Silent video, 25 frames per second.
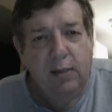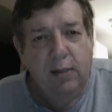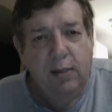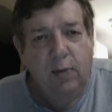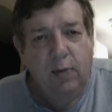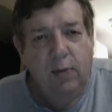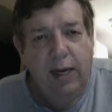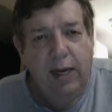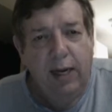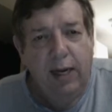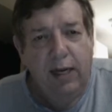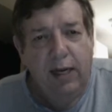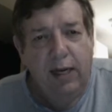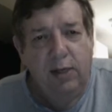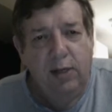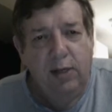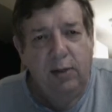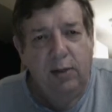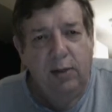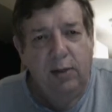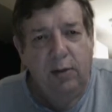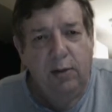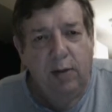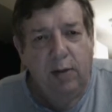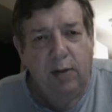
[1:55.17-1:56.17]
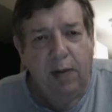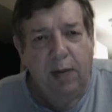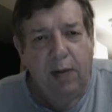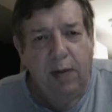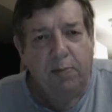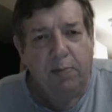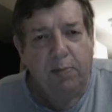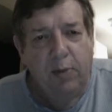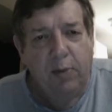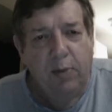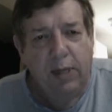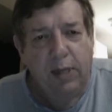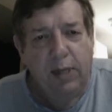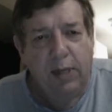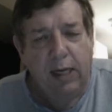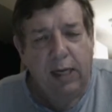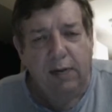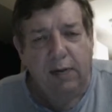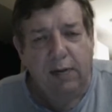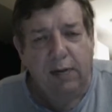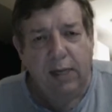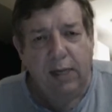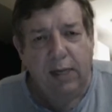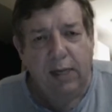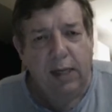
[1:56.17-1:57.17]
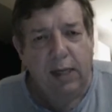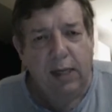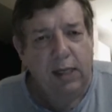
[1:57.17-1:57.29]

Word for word: way to up with it and everything.